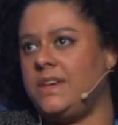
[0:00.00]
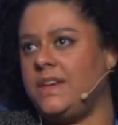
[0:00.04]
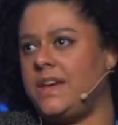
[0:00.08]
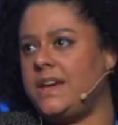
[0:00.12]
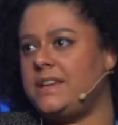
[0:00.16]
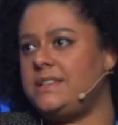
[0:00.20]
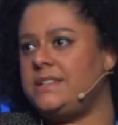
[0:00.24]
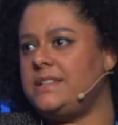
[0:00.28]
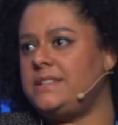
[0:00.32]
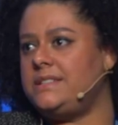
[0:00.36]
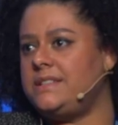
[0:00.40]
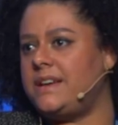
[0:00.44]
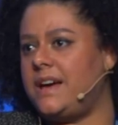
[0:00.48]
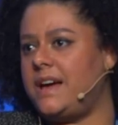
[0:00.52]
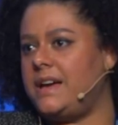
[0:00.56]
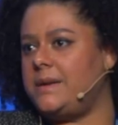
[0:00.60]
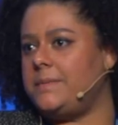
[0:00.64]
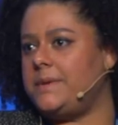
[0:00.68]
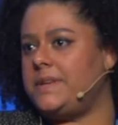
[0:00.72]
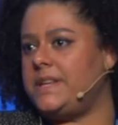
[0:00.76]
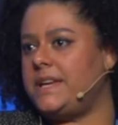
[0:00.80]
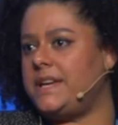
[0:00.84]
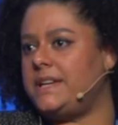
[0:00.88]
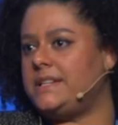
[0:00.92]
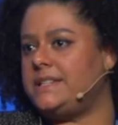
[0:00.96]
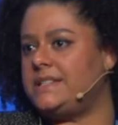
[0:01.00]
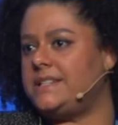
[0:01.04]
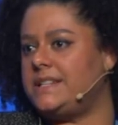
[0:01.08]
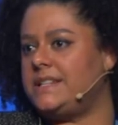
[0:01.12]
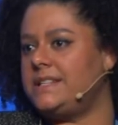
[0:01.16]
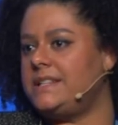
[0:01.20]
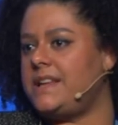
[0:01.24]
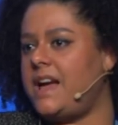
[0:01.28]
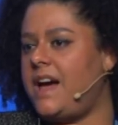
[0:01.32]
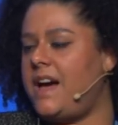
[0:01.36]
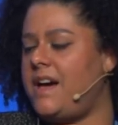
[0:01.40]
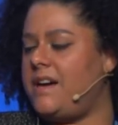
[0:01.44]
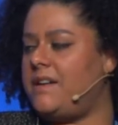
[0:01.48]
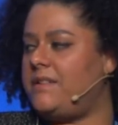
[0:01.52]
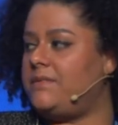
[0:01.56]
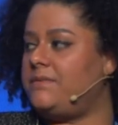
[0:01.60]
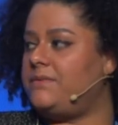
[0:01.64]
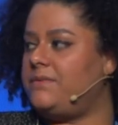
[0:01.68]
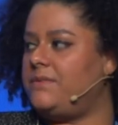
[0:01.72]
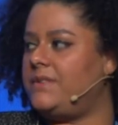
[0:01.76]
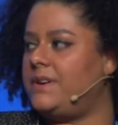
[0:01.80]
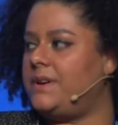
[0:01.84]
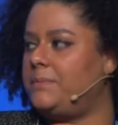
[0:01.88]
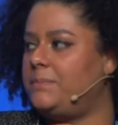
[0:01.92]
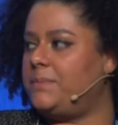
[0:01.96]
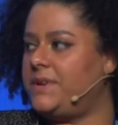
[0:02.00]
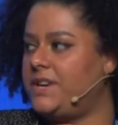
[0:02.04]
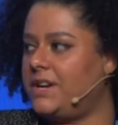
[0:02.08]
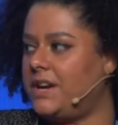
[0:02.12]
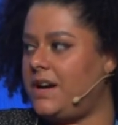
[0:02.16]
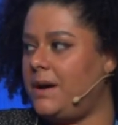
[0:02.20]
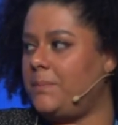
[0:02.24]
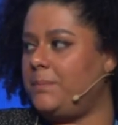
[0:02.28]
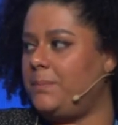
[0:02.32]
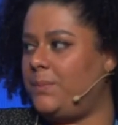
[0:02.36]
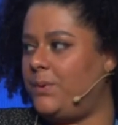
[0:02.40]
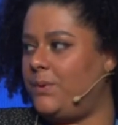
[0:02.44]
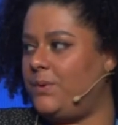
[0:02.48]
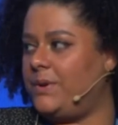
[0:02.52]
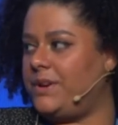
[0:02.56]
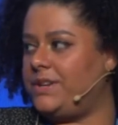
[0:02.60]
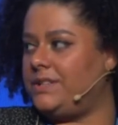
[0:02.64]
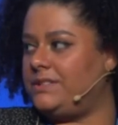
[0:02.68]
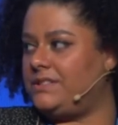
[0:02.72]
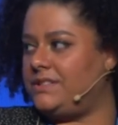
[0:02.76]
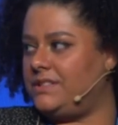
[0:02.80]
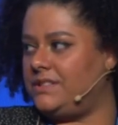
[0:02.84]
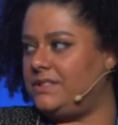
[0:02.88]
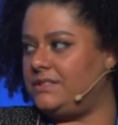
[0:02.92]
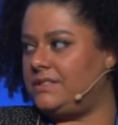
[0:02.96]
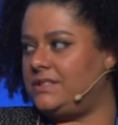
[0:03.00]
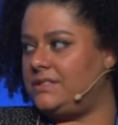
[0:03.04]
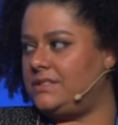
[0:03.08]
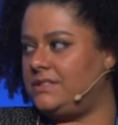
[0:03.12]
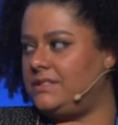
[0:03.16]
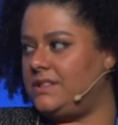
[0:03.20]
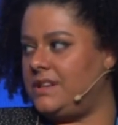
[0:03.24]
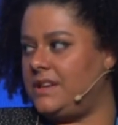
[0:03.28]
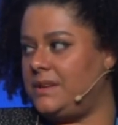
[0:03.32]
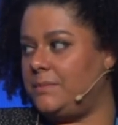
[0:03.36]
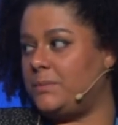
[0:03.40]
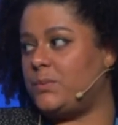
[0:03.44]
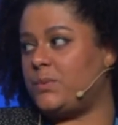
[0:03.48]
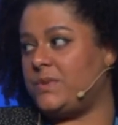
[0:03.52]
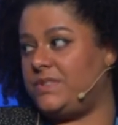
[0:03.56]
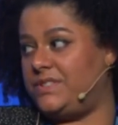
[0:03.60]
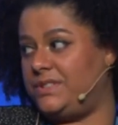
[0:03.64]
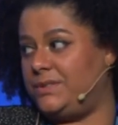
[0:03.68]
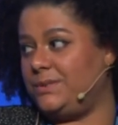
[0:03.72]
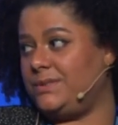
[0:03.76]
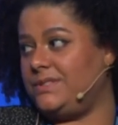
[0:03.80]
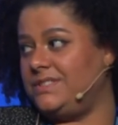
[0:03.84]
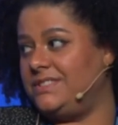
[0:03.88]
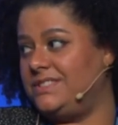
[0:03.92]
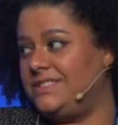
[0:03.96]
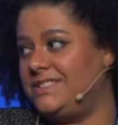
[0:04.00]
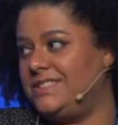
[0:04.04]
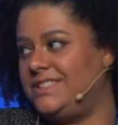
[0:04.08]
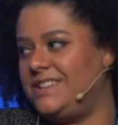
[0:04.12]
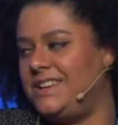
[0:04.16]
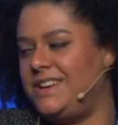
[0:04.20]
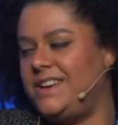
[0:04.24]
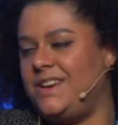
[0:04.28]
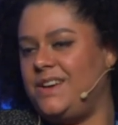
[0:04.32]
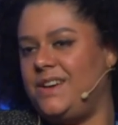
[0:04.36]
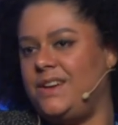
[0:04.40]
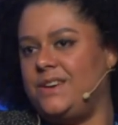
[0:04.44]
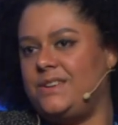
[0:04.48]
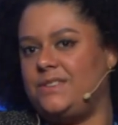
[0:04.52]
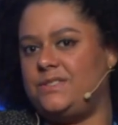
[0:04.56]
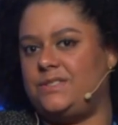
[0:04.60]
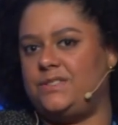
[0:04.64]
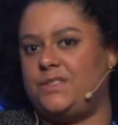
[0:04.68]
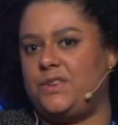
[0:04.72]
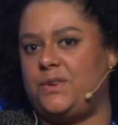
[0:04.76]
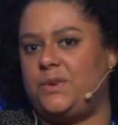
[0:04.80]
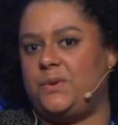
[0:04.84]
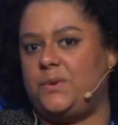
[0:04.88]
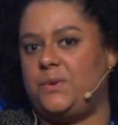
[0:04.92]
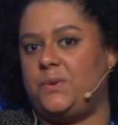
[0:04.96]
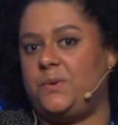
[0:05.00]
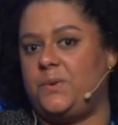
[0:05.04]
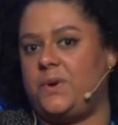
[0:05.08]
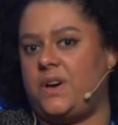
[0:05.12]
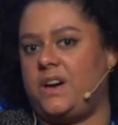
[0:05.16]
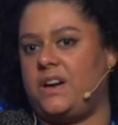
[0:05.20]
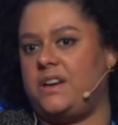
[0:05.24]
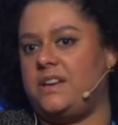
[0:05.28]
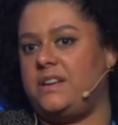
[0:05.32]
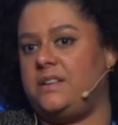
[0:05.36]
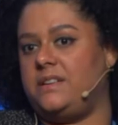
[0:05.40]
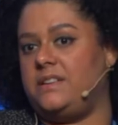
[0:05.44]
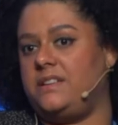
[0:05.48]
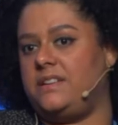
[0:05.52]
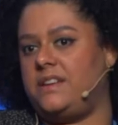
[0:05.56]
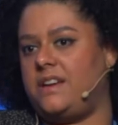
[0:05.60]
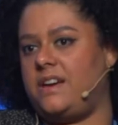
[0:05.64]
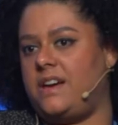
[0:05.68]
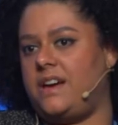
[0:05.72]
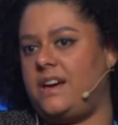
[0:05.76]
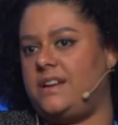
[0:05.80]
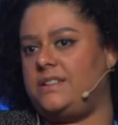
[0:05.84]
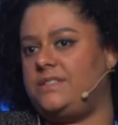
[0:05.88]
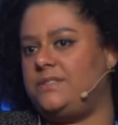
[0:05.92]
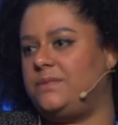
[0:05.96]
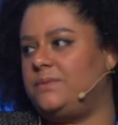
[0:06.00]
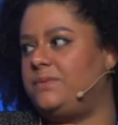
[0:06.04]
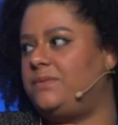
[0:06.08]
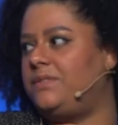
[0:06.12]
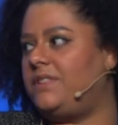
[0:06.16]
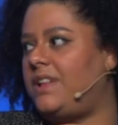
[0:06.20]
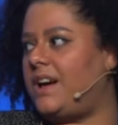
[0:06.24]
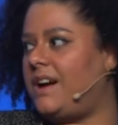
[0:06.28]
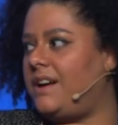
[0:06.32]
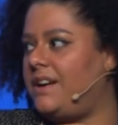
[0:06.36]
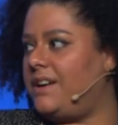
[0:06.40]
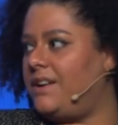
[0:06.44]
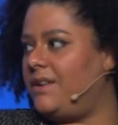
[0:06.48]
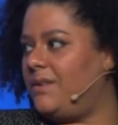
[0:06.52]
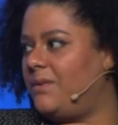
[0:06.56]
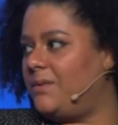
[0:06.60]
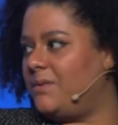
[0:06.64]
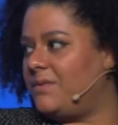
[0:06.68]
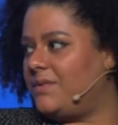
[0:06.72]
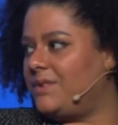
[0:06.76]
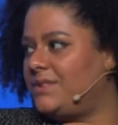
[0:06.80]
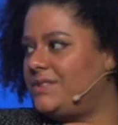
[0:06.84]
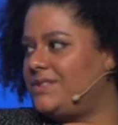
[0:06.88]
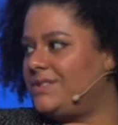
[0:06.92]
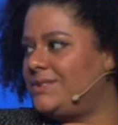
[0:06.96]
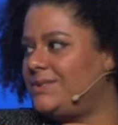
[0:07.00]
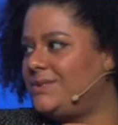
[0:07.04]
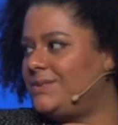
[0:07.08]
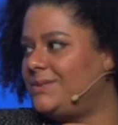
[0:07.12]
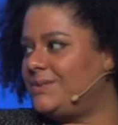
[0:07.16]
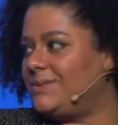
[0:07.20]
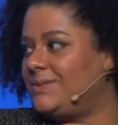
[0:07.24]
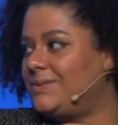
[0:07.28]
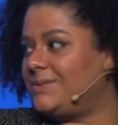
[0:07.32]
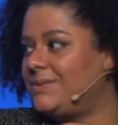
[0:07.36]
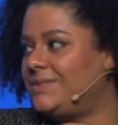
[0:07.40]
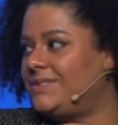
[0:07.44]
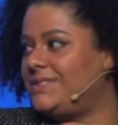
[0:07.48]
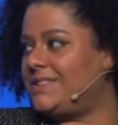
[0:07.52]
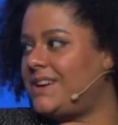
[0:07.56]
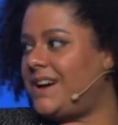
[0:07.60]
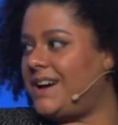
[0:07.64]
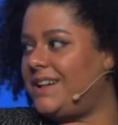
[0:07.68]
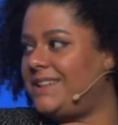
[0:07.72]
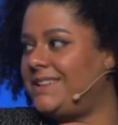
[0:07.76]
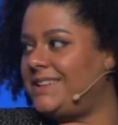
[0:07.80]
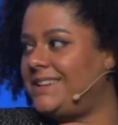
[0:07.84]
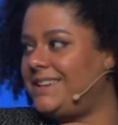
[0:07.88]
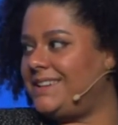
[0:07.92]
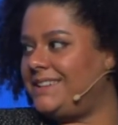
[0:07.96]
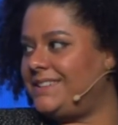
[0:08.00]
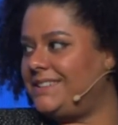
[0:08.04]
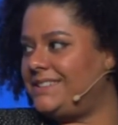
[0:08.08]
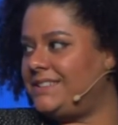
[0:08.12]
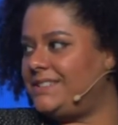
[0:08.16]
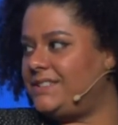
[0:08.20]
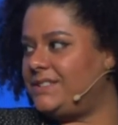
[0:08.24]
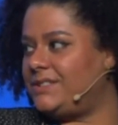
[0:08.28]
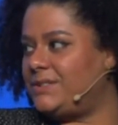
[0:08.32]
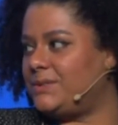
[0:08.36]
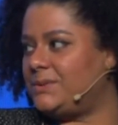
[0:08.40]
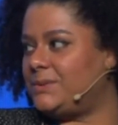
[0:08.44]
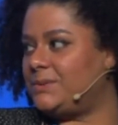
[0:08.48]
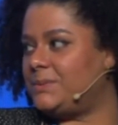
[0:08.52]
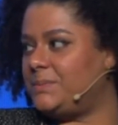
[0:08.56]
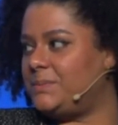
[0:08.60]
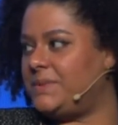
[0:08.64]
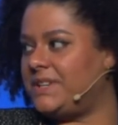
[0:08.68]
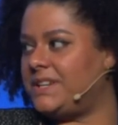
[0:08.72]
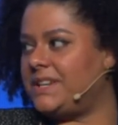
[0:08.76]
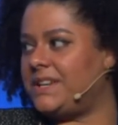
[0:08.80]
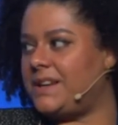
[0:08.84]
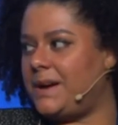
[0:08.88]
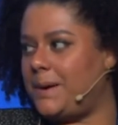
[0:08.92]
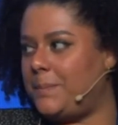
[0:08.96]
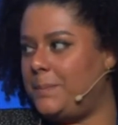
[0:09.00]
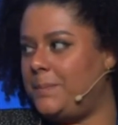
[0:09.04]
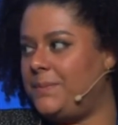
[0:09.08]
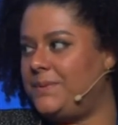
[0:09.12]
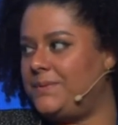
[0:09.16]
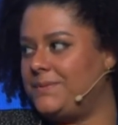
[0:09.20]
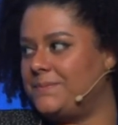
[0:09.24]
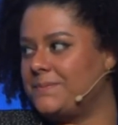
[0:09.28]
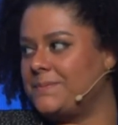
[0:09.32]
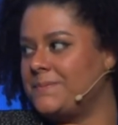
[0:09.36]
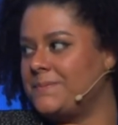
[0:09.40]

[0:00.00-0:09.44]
at the time, they didn't have a pickup point in Brazil, so I had to fly over to Tallinn to pick it up.